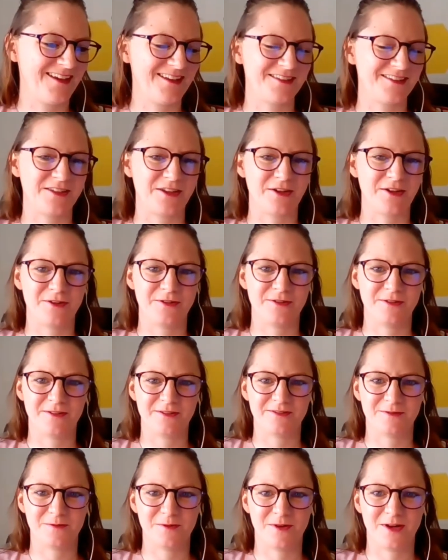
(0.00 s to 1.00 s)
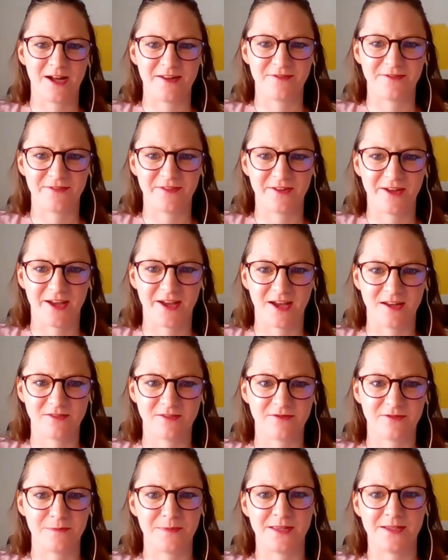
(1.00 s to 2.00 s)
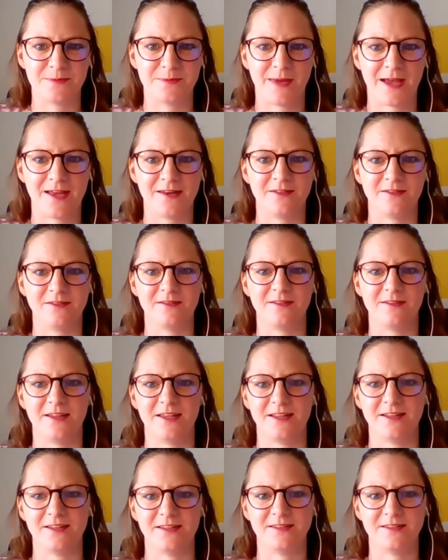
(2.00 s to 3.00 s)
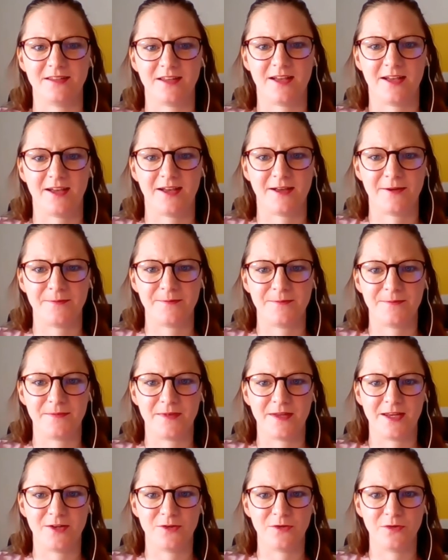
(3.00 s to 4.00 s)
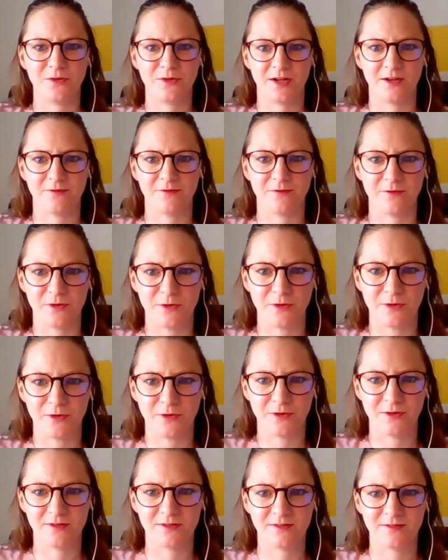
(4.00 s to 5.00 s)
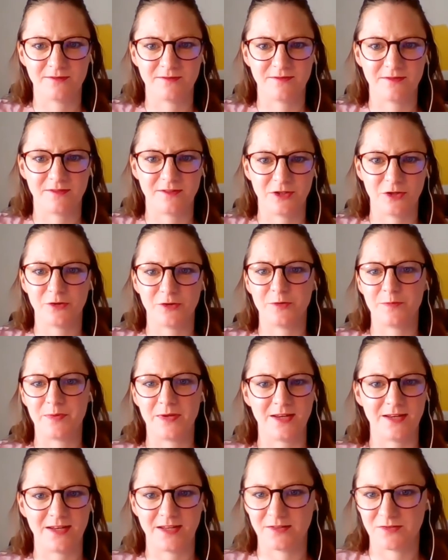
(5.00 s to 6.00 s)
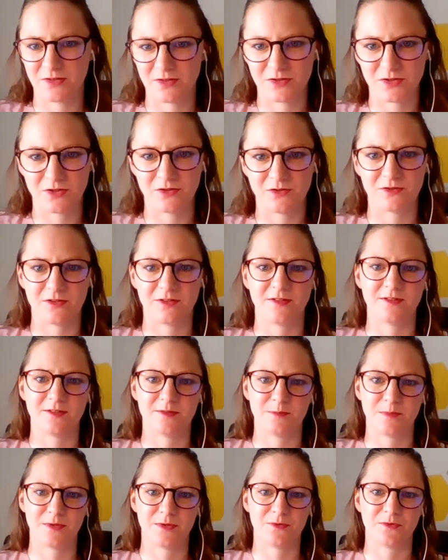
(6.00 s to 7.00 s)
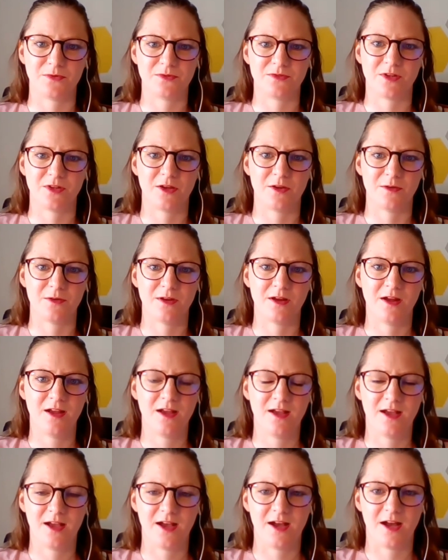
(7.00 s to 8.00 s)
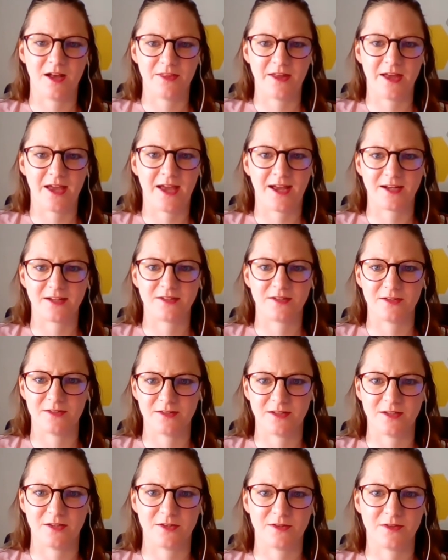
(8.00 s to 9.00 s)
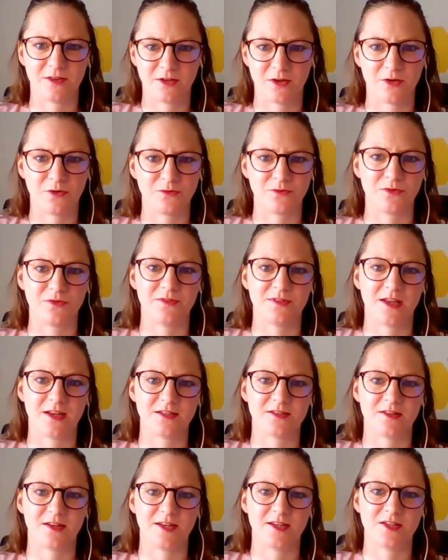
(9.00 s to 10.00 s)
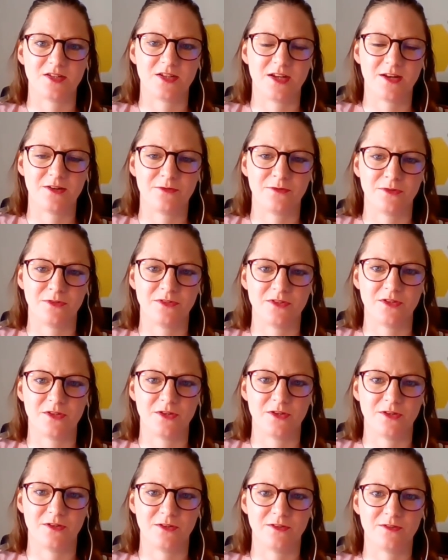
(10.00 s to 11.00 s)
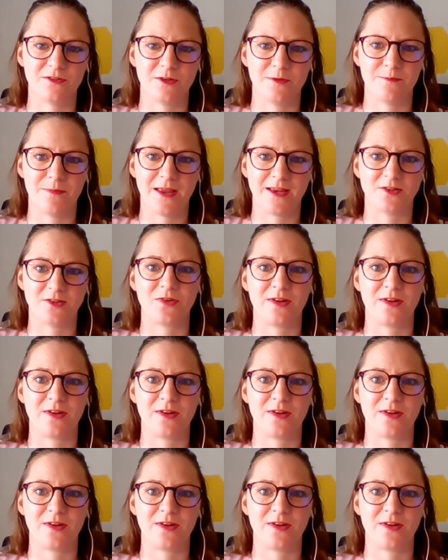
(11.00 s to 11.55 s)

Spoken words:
So what I've heard from this panel is, in order for European institutions, but also other actors in the cultural sector in general to make